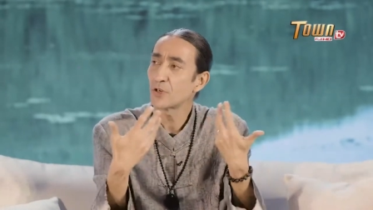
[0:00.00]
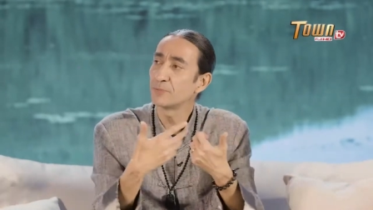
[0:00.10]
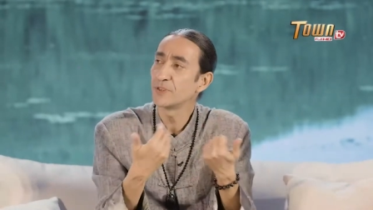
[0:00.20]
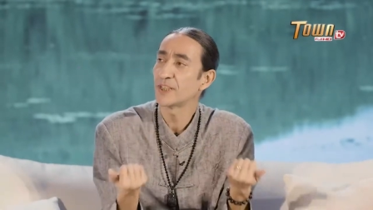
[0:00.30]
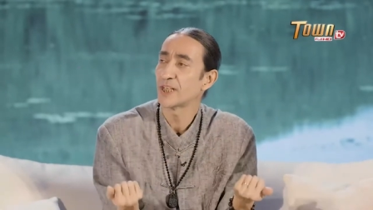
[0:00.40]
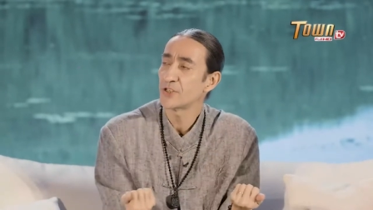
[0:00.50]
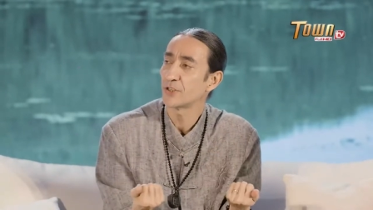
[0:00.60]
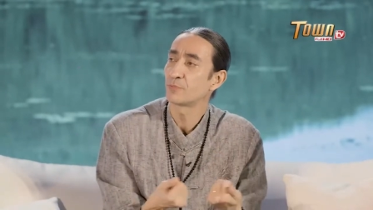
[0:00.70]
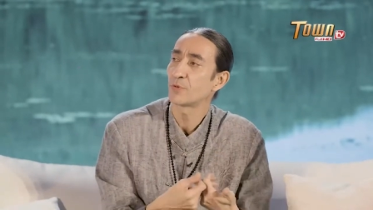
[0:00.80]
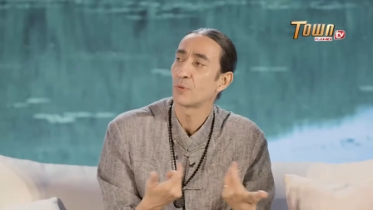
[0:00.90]

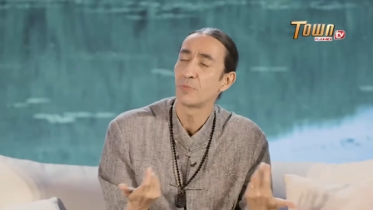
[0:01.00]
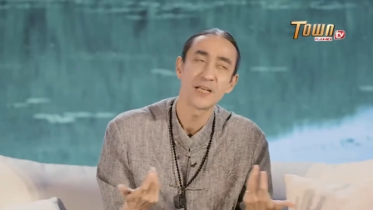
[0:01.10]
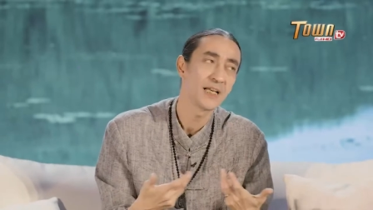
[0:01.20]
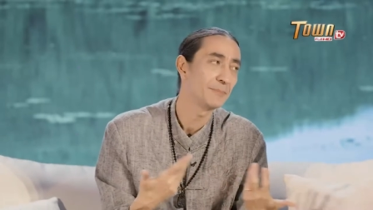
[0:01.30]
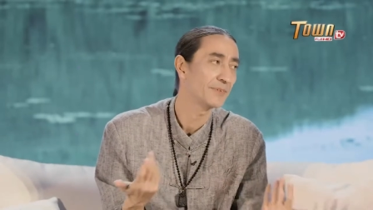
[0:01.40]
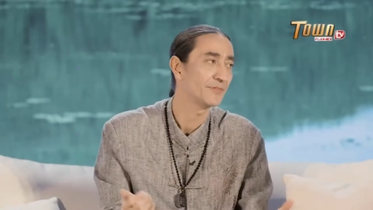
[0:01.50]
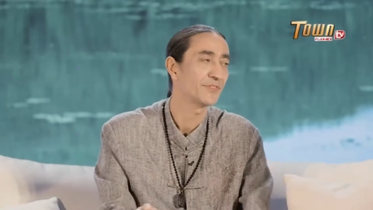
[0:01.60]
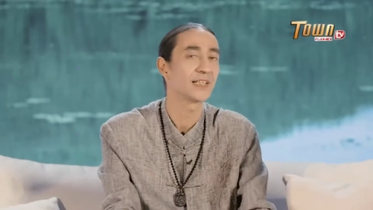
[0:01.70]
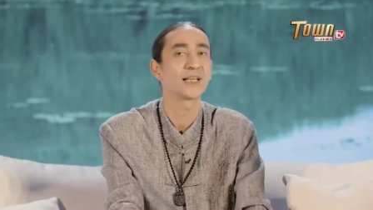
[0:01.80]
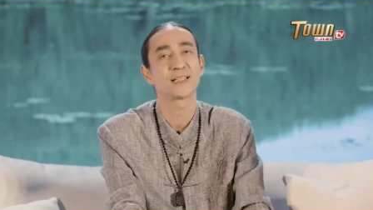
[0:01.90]
communication problem,
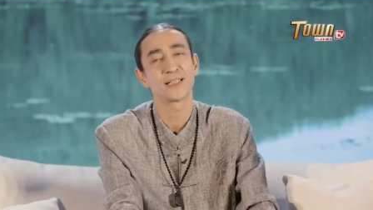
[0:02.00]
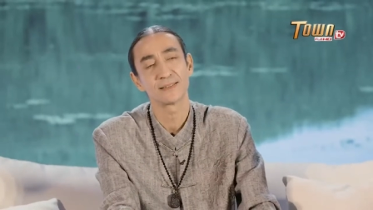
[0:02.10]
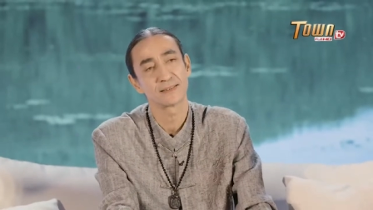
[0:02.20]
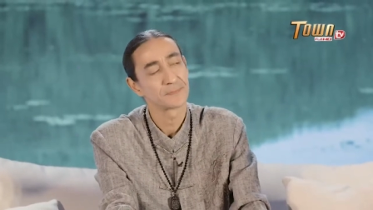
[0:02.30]
something like that.